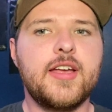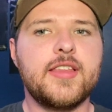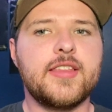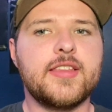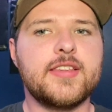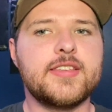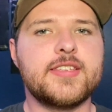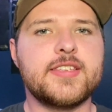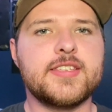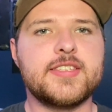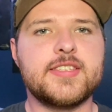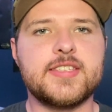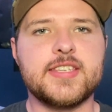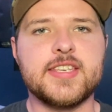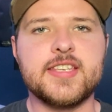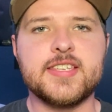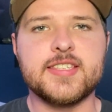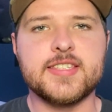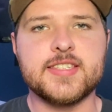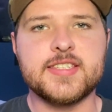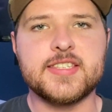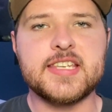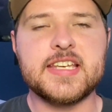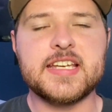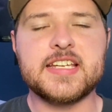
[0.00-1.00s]
This is
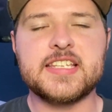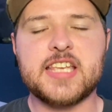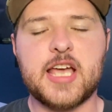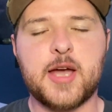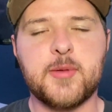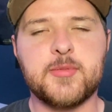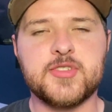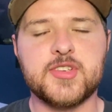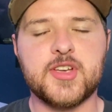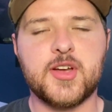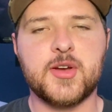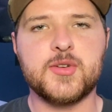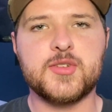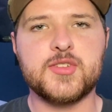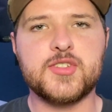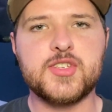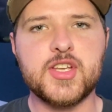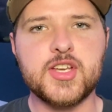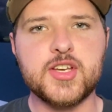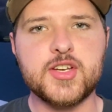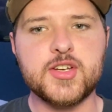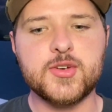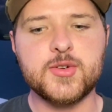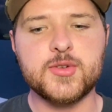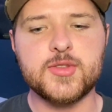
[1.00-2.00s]
season six, episode
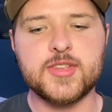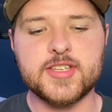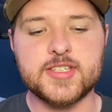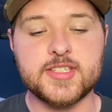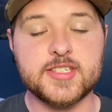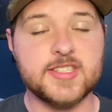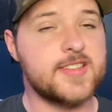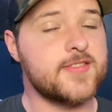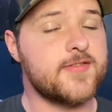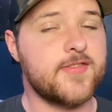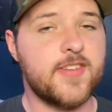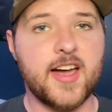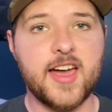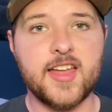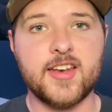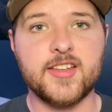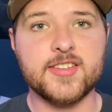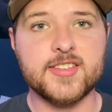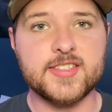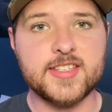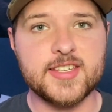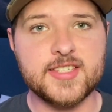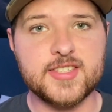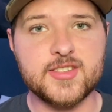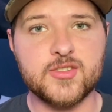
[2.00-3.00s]
two. This is the final
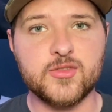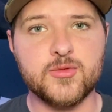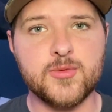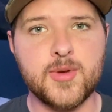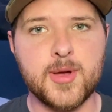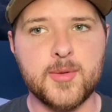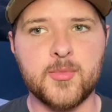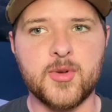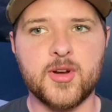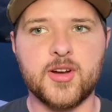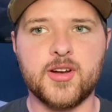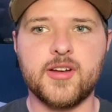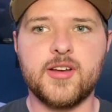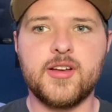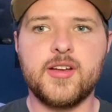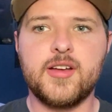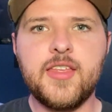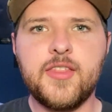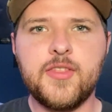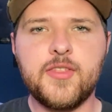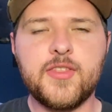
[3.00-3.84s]
season, remember.